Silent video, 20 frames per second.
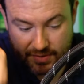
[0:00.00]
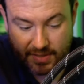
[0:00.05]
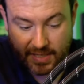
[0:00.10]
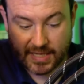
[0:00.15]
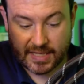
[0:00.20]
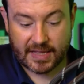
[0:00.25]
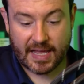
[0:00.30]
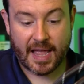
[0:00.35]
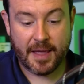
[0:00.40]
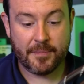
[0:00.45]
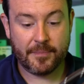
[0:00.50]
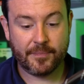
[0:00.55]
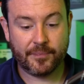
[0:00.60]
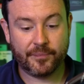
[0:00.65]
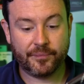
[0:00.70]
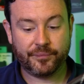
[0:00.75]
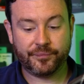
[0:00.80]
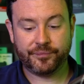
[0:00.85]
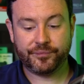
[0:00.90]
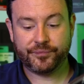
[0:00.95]
like that.
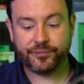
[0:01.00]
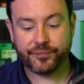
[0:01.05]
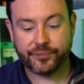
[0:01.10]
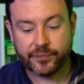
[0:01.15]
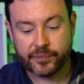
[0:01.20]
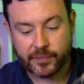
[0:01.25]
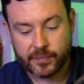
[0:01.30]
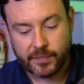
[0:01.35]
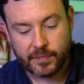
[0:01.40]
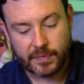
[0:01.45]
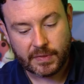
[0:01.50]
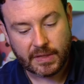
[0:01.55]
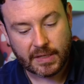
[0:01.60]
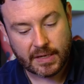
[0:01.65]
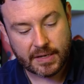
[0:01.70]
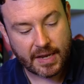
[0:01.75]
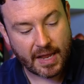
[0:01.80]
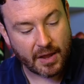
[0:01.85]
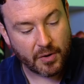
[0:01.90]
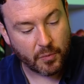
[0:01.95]

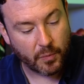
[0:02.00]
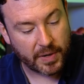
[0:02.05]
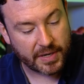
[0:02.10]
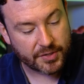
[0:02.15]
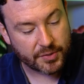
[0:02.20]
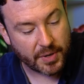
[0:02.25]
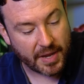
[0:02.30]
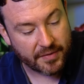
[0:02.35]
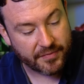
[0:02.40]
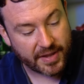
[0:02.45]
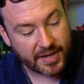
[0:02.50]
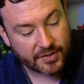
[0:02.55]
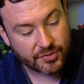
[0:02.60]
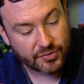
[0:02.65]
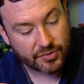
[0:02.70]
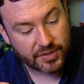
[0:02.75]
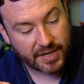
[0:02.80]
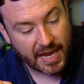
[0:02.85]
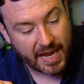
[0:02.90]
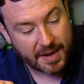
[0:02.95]
Now, we do have
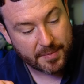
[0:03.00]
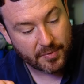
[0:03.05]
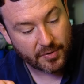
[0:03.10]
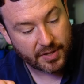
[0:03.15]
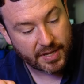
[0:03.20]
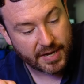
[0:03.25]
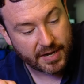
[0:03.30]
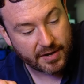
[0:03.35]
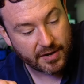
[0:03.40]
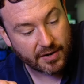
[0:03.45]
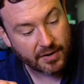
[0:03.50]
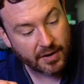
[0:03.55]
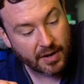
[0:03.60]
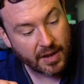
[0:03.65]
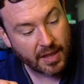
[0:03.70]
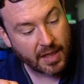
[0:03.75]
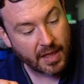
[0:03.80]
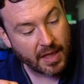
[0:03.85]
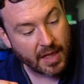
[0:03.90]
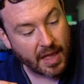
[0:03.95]
extra cable here.
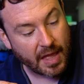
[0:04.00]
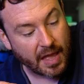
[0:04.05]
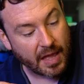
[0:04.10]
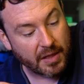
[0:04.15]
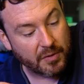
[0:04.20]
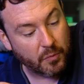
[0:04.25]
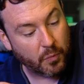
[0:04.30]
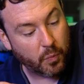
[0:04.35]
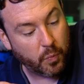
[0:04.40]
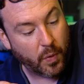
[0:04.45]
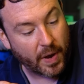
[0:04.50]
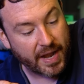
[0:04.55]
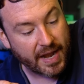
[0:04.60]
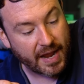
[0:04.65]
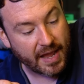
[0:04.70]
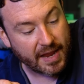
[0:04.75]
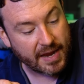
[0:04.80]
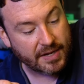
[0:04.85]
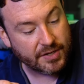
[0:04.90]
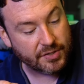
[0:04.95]
When
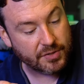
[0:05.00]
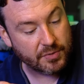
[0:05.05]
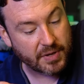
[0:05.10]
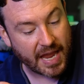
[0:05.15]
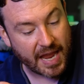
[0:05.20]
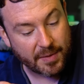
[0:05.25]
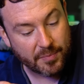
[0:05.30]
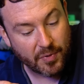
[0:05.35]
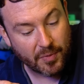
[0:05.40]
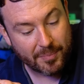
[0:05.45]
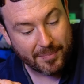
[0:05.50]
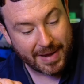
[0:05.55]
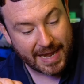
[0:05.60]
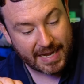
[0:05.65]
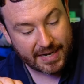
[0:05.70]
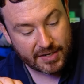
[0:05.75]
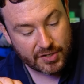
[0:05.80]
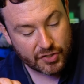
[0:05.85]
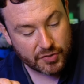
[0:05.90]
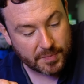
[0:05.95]
I do cable
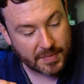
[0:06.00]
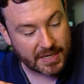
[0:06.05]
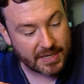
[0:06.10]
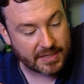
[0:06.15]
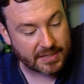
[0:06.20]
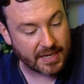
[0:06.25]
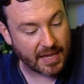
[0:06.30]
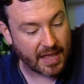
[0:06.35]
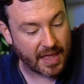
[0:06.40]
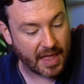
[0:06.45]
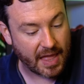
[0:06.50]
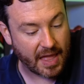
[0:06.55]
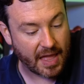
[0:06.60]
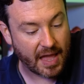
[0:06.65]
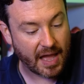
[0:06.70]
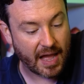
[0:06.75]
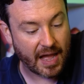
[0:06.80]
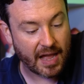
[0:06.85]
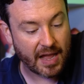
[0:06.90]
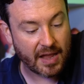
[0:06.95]
management,
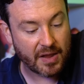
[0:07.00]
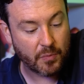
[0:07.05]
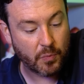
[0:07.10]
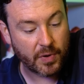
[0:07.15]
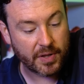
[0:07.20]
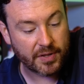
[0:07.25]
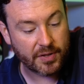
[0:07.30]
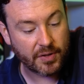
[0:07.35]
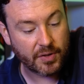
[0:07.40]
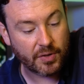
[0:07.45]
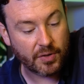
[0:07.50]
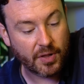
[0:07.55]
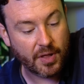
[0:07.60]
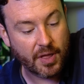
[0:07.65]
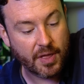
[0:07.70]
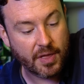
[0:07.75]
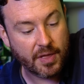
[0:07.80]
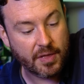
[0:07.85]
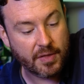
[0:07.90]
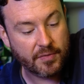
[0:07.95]
I will
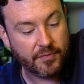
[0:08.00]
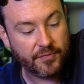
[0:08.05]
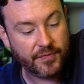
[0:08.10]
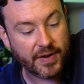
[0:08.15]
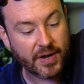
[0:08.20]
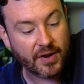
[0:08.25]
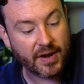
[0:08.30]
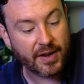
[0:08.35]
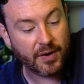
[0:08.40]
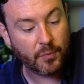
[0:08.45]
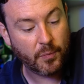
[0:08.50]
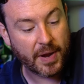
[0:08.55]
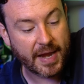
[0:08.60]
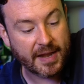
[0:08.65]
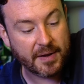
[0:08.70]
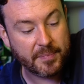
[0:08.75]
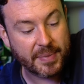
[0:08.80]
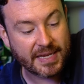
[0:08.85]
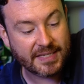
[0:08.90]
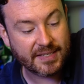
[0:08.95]
figure out a way
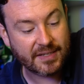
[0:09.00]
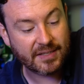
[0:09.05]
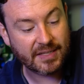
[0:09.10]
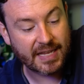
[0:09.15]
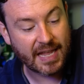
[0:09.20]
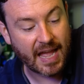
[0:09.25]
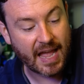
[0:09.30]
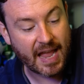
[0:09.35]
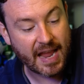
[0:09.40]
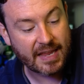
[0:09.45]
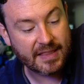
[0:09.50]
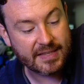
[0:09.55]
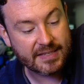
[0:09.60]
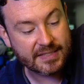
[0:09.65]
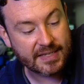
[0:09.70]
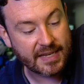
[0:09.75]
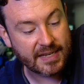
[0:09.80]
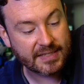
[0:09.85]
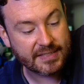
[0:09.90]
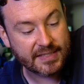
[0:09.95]
to basically hide
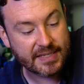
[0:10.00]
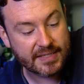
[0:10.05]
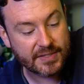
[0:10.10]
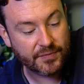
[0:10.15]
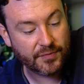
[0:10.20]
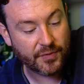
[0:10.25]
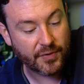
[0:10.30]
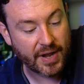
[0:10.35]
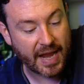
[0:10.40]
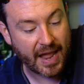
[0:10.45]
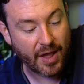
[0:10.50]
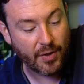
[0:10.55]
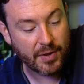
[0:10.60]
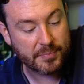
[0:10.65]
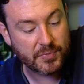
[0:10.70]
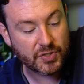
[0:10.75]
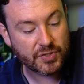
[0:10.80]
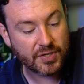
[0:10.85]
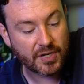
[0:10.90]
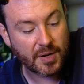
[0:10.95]
this excess. For now, I'm
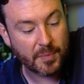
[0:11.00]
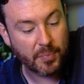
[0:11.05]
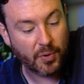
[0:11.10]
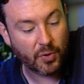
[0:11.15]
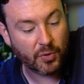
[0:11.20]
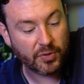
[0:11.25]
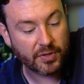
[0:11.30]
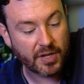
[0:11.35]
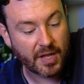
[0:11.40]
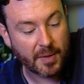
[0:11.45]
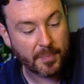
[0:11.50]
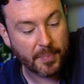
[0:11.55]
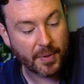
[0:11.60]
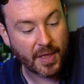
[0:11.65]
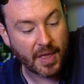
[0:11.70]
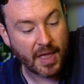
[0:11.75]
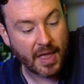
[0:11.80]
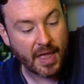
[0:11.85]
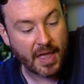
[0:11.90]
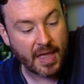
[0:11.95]
just going to pull it up
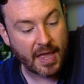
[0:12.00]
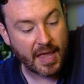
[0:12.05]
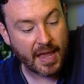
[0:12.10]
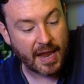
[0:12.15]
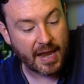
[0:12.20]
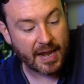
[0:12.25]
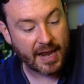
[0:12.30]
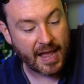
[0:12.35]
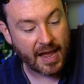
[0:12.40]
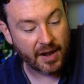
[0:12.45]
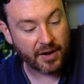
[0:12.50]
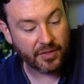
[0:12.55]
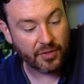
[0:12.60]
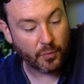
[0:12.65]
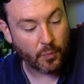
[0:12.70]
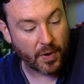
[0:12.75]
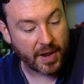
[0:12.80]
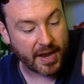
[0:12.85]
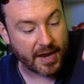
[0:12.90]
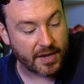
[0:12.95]
and out of the
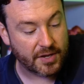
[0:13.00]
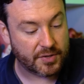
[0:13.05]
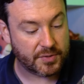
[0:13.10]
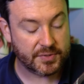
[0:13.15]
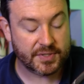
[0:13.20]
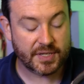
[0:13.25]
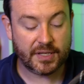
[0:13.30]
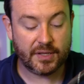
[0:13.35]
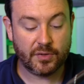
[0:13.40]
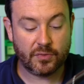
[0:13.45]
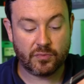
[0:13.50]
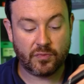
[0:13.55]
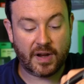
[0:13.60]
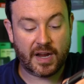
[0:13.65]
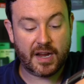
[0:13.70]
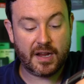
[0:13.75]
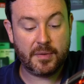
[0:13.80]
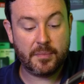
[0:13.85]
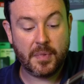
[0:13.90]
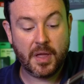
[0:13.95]
way using the
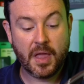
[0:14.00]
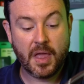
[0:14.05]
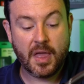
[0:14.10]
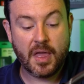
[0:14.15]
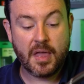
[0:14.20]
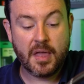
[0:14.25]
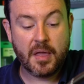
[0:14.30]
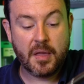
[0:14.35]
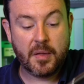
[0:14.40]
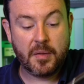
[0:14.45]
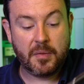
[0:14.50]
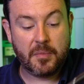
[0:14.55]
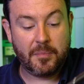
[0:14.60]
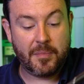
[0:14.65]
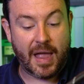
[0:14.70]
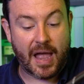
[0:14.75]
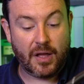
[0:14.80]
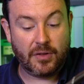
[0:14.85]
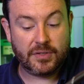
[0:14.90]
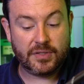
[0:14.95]
RAM
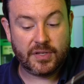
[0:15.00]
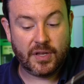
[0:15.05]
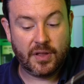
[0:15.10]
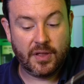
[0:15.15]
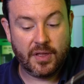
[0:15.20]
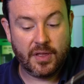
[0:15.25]
mount